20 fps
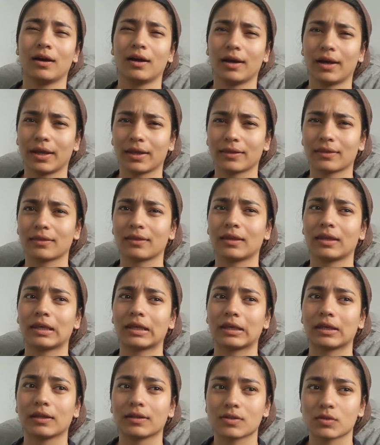I think
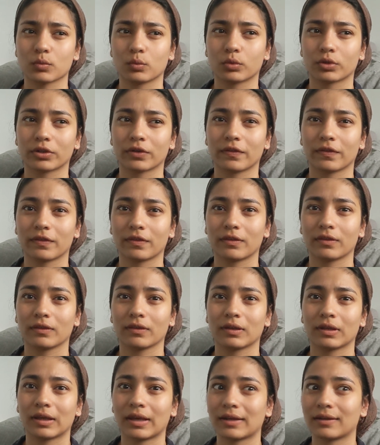it's worth
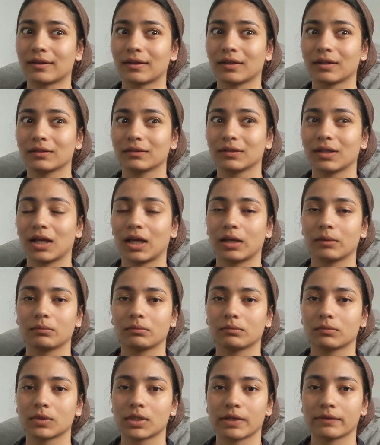getting. I'm
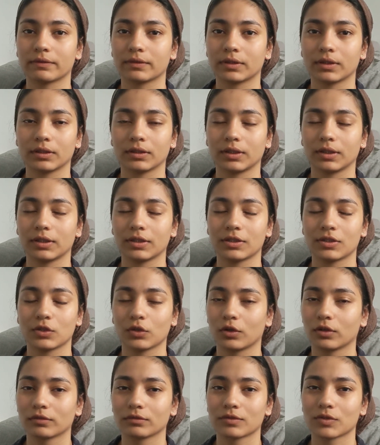definitely
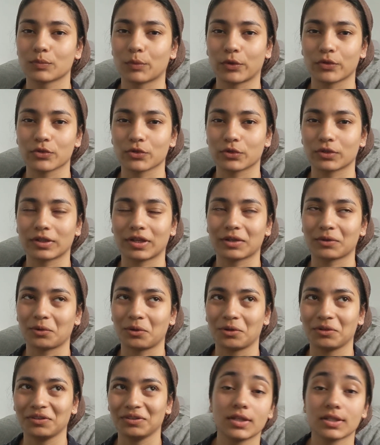not sponsored at
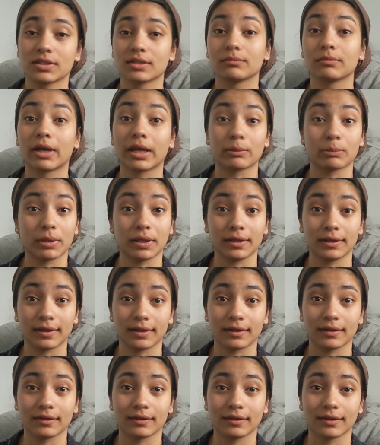all. Just my
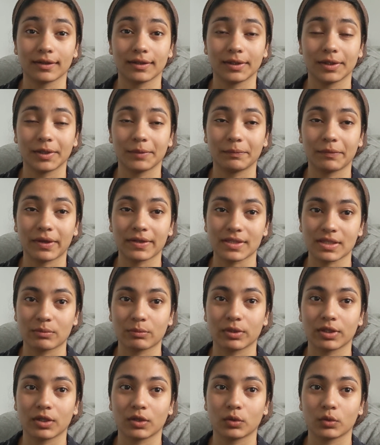opinion, as
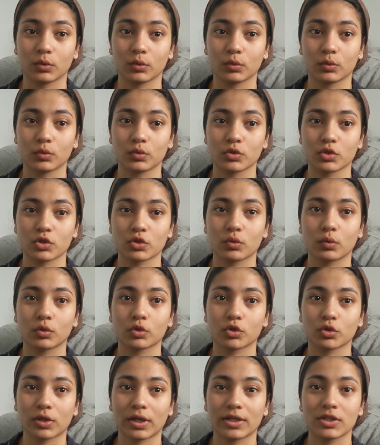somebody who's
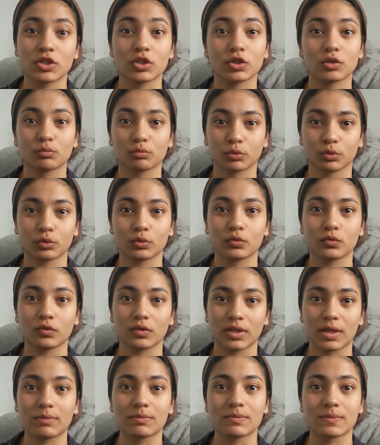trying to improve
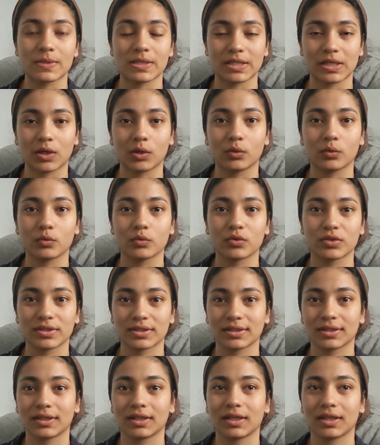themselves